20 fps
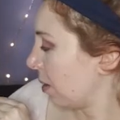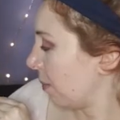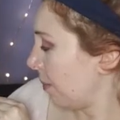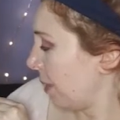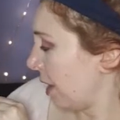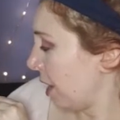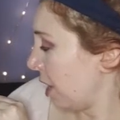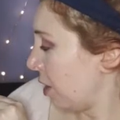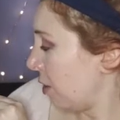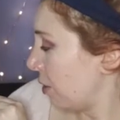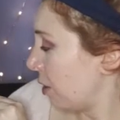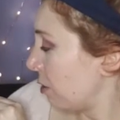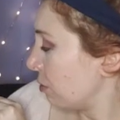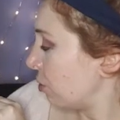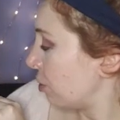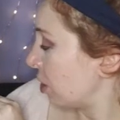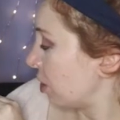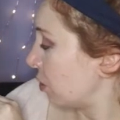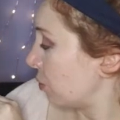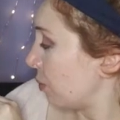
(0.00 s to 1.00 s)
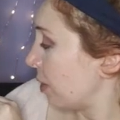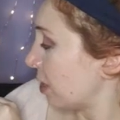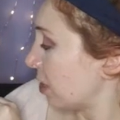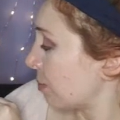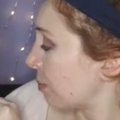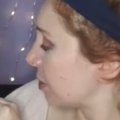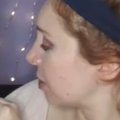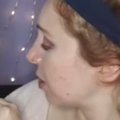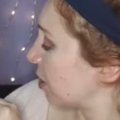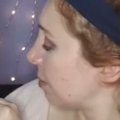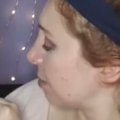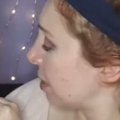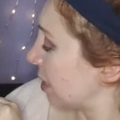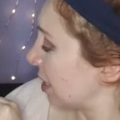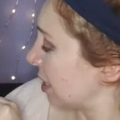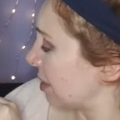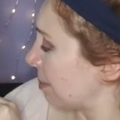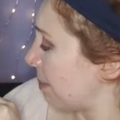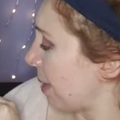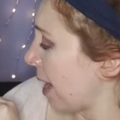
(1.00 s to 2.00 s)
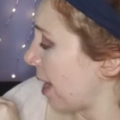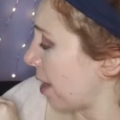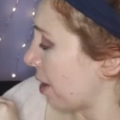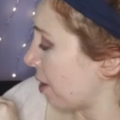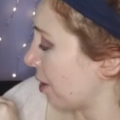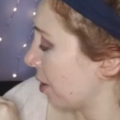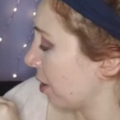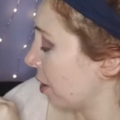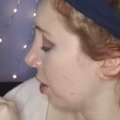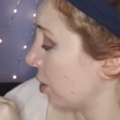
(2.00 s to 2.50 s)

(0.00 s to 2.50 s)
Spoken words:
But Hugo just whispered something to Bear,